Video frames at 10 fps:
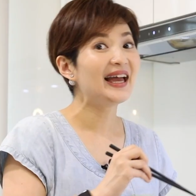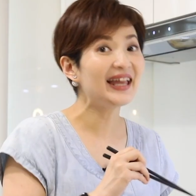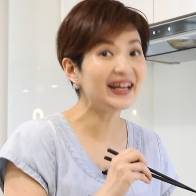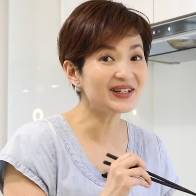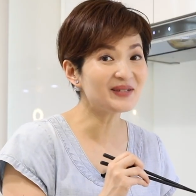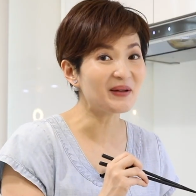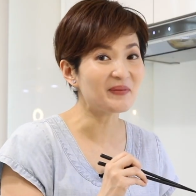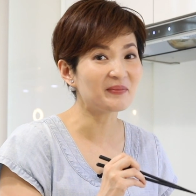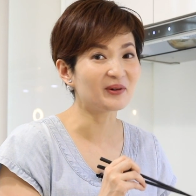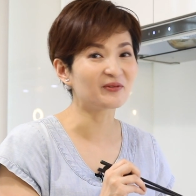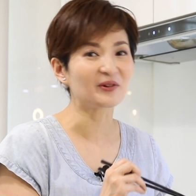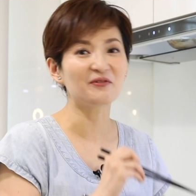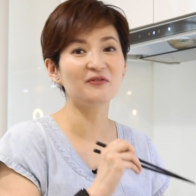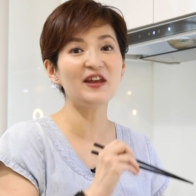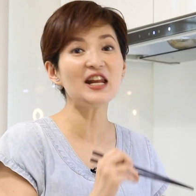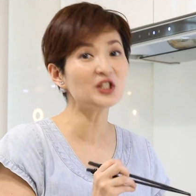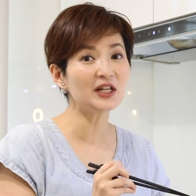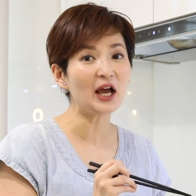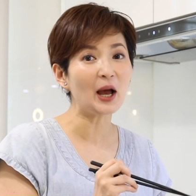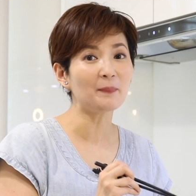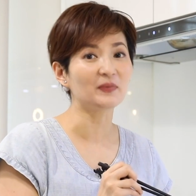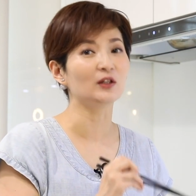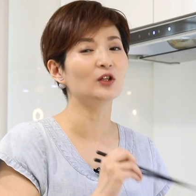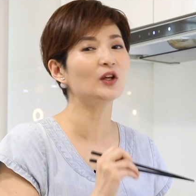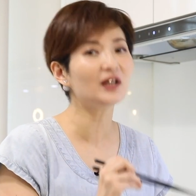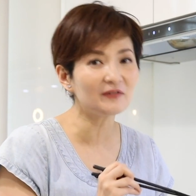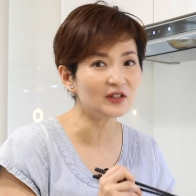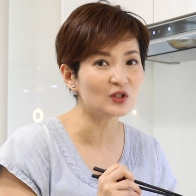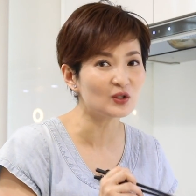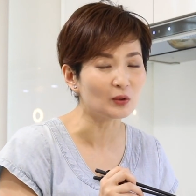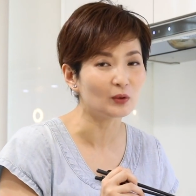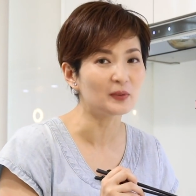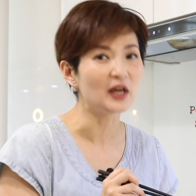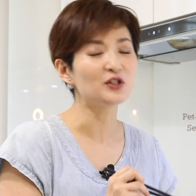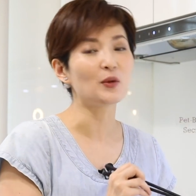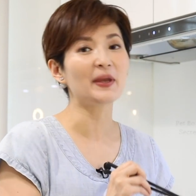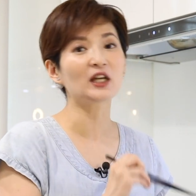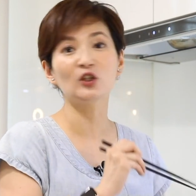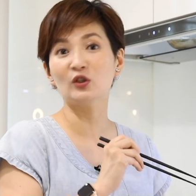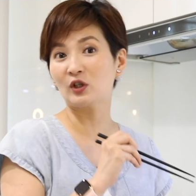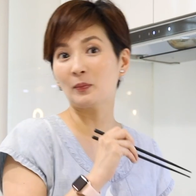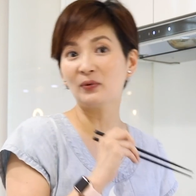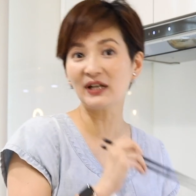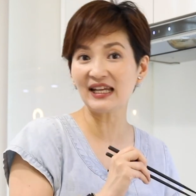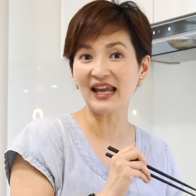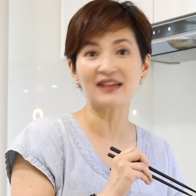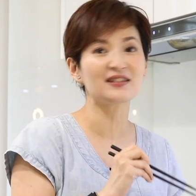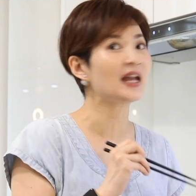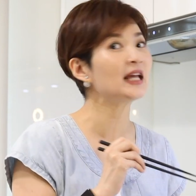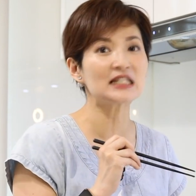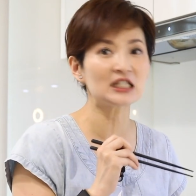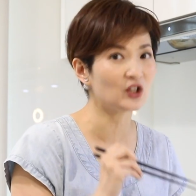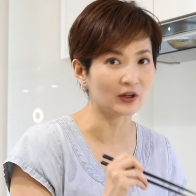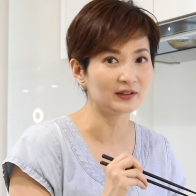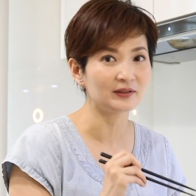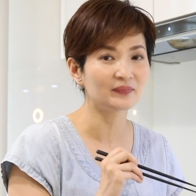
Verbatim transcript: Here's my pebble for finishing up the look of the soup to make it look pretty and taste good.